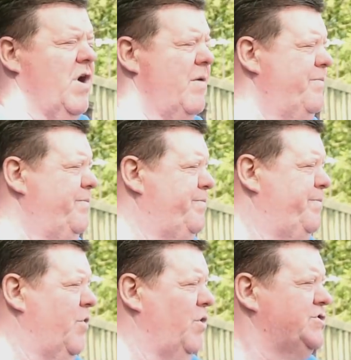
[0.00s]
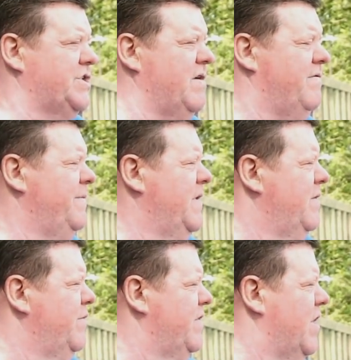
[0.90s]
got also,
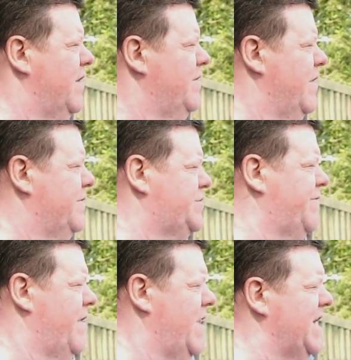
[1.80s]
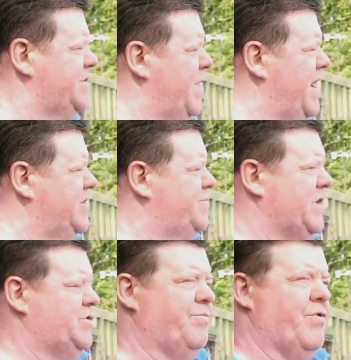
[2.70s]
we've got a last minute
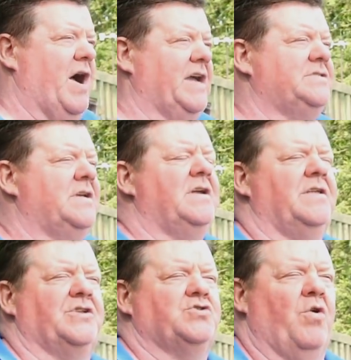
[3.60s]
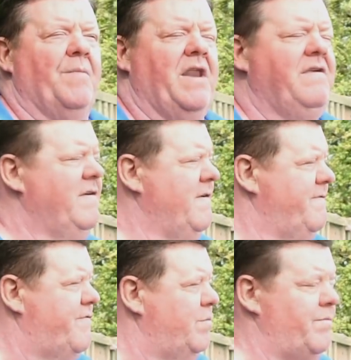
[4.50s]
special prize that's come in
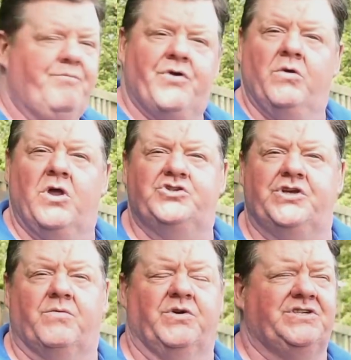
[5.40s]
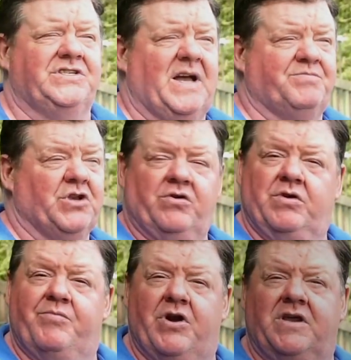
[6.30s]
from Prologic, which is
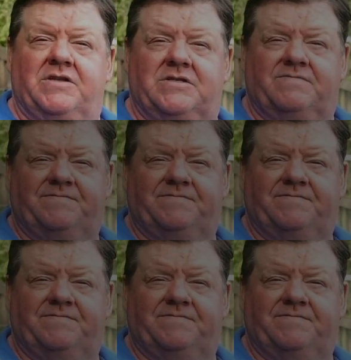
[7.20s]
absolutely brilliant.